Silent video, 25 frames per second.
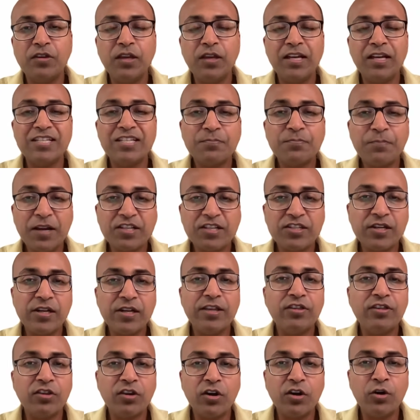
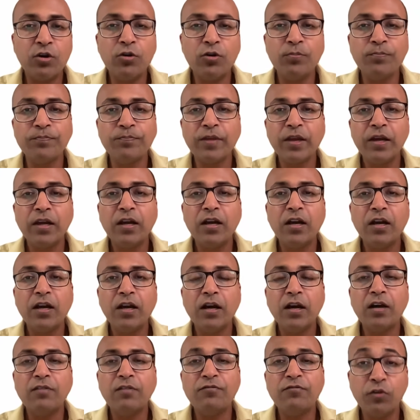Especially through
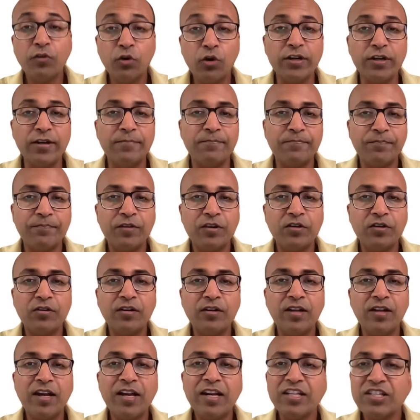food,
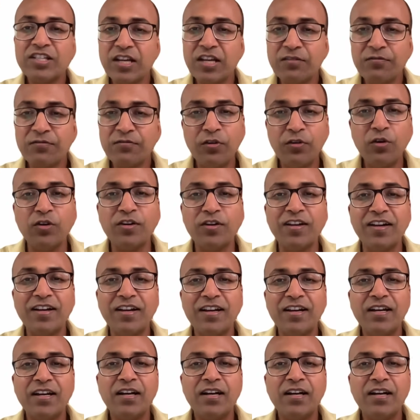nourishing food.